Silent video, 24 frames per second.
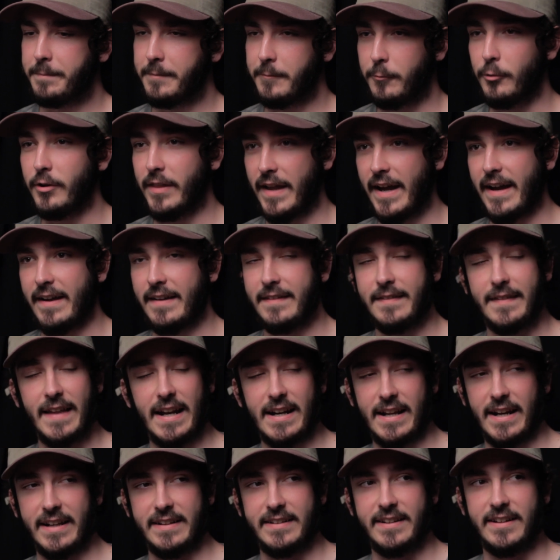Well, that
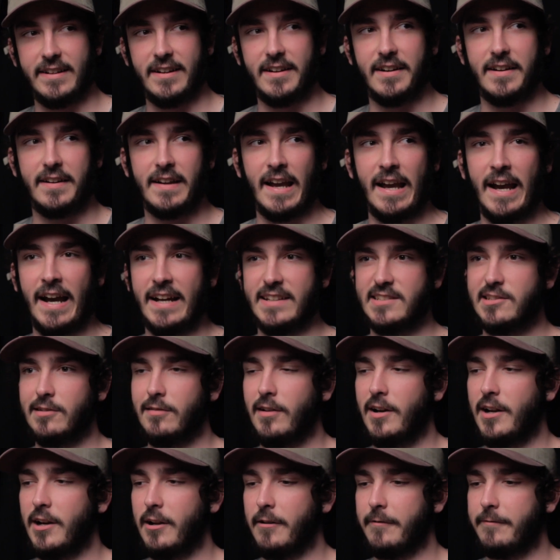idea adds a
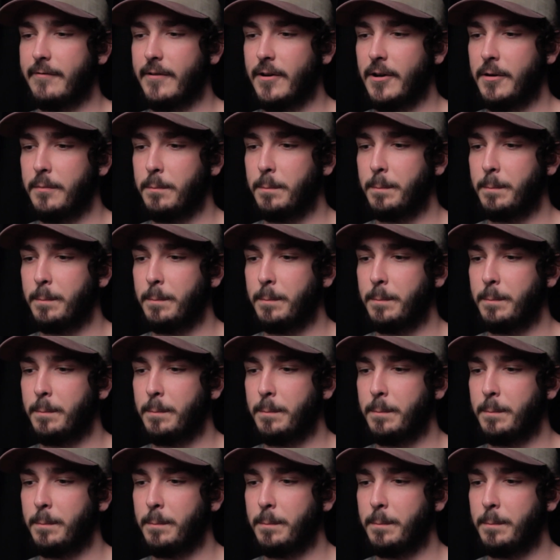lot of